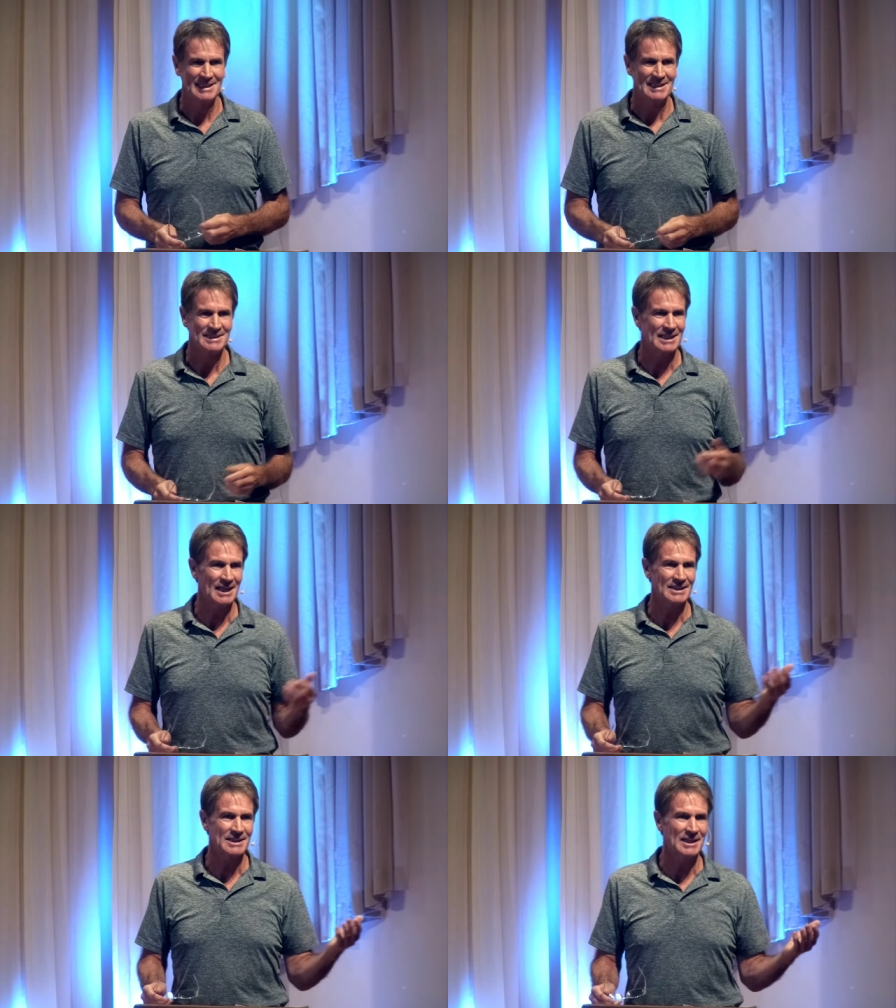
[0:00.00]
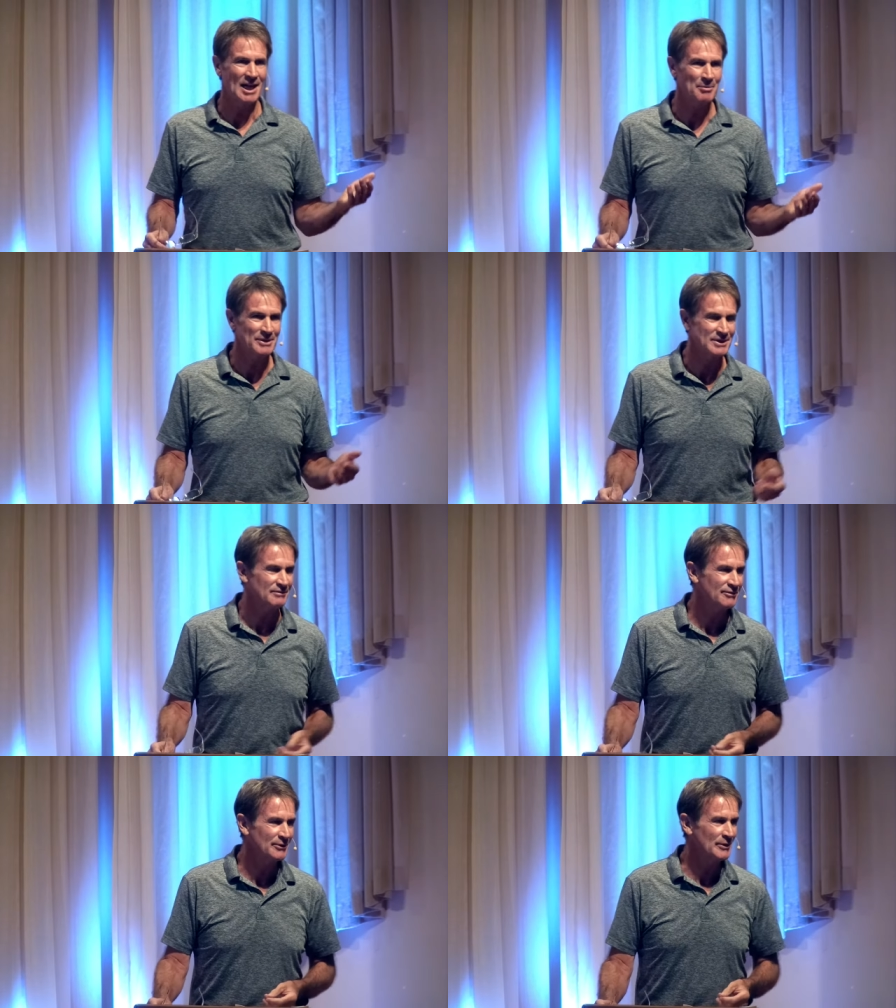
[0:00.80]
He says it happens
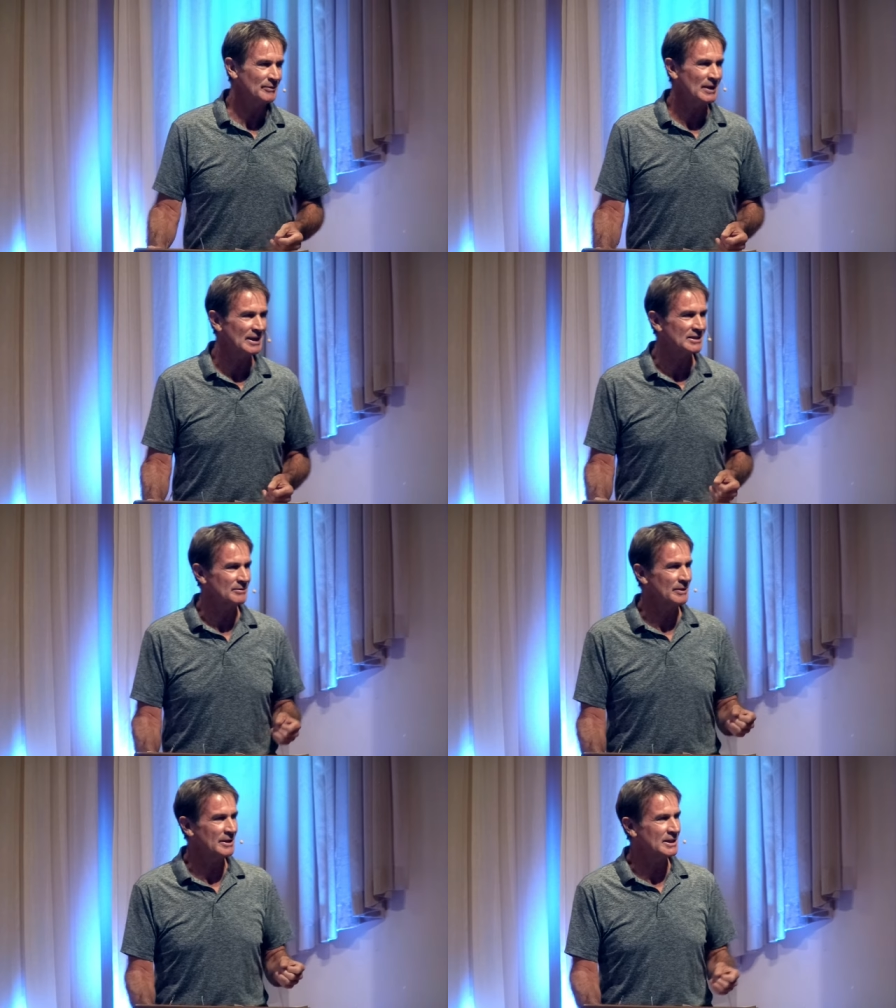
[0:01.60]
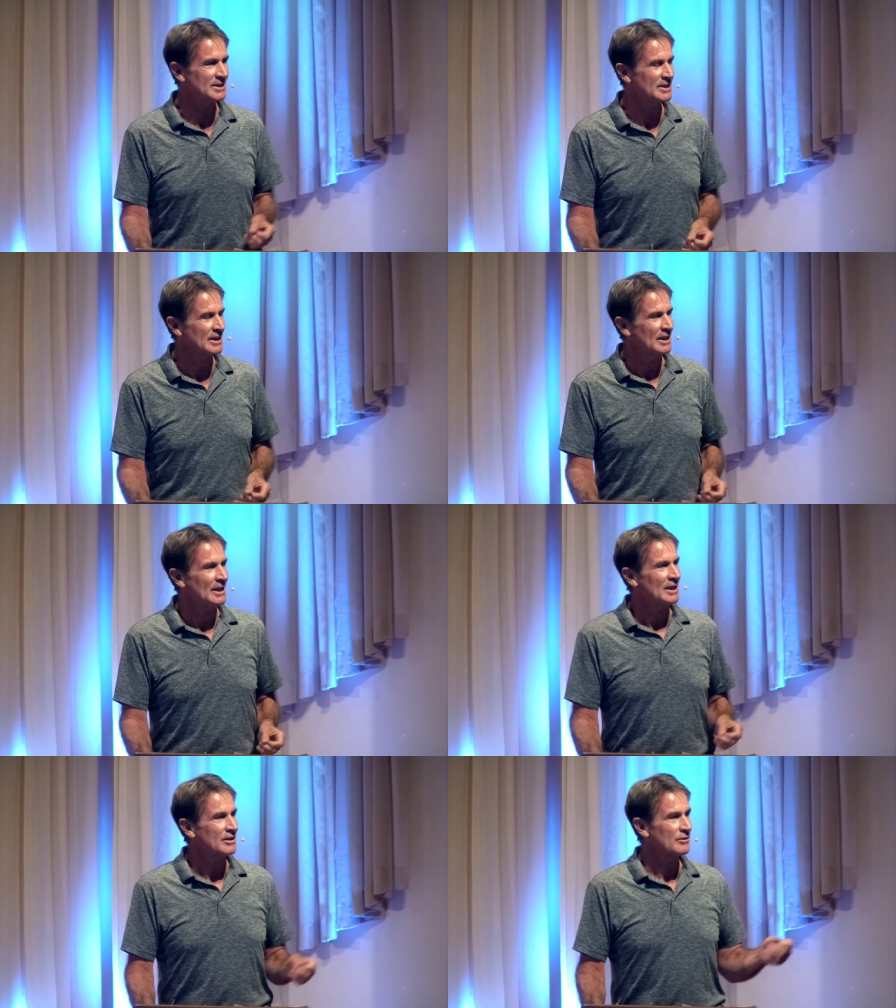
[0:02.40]
in four ways. One is
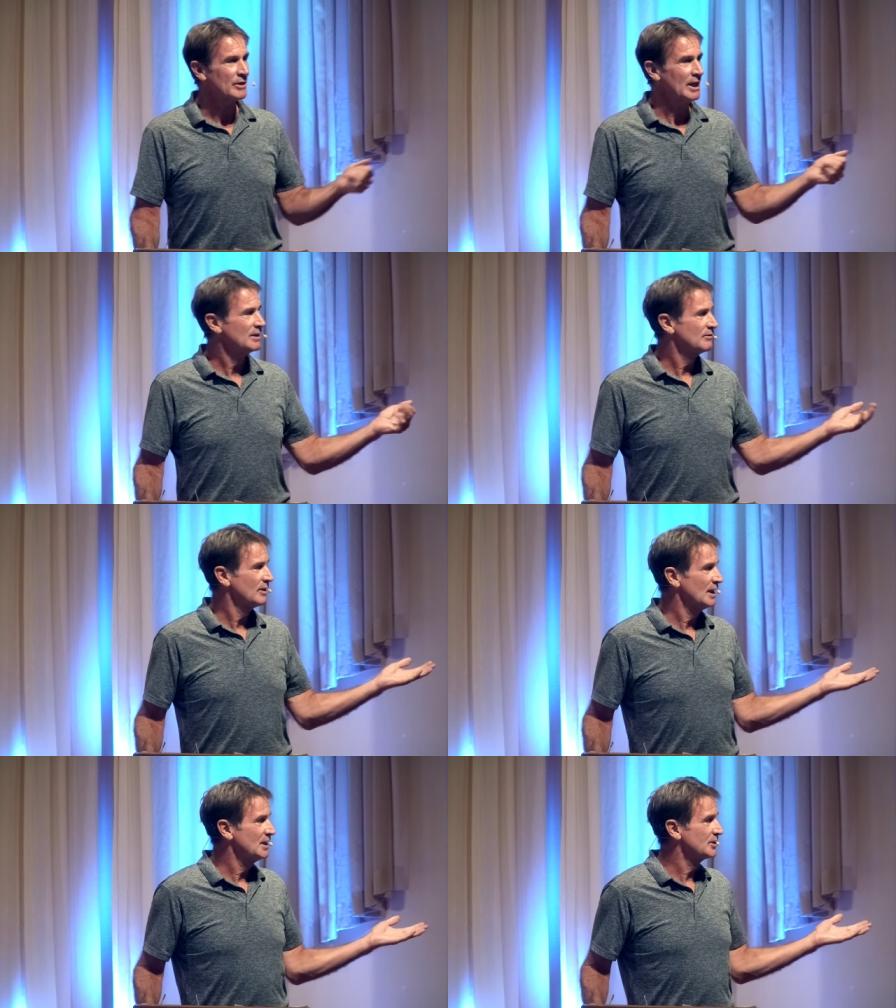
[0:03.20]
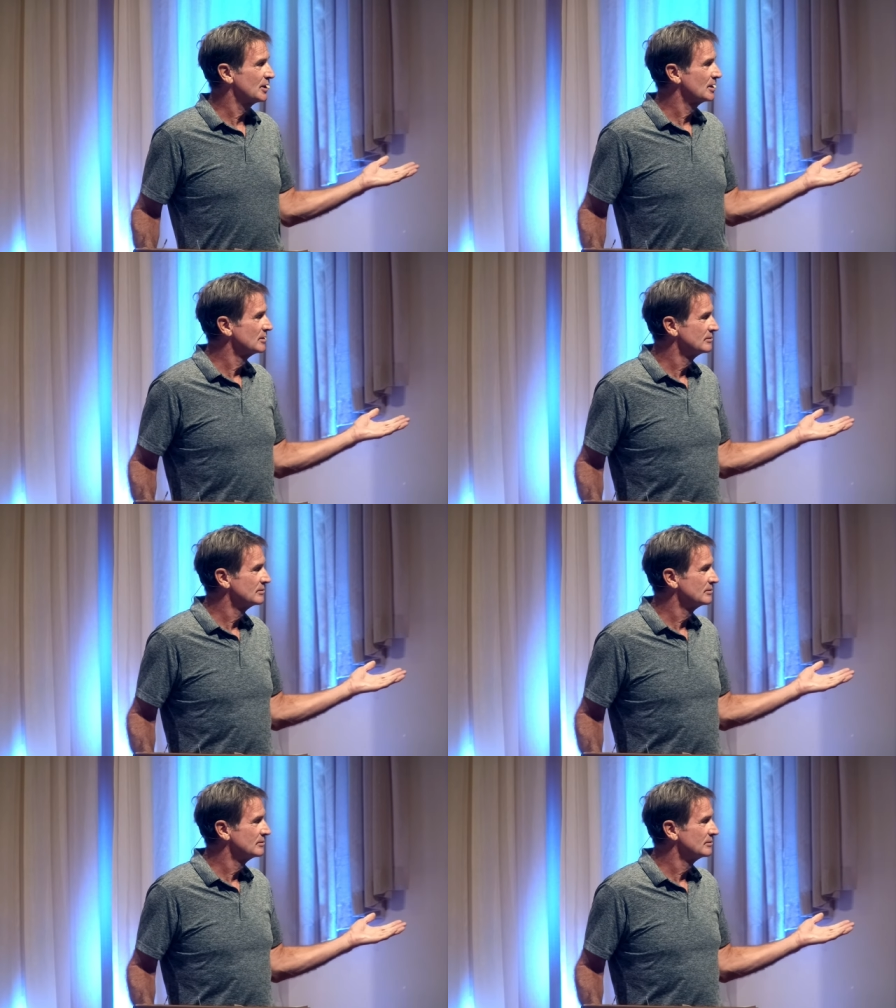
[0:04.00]
creative leisure.